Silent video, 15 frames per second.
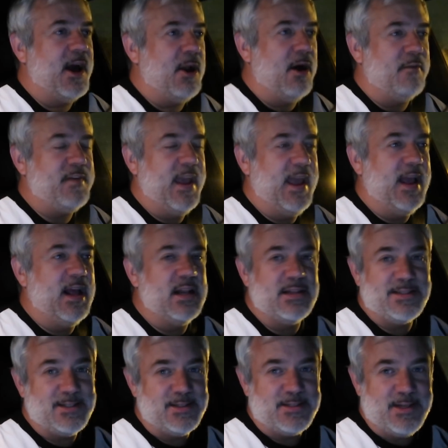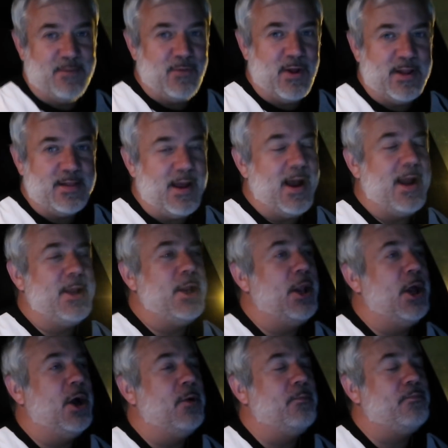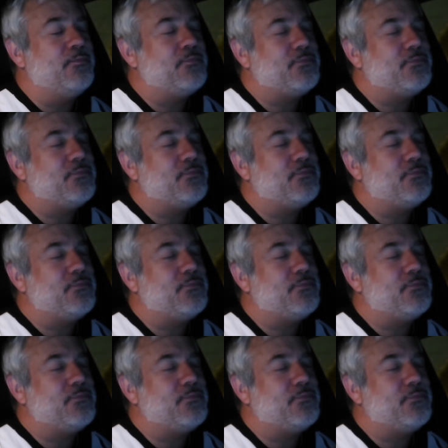cut off hands and stuff like that, you know.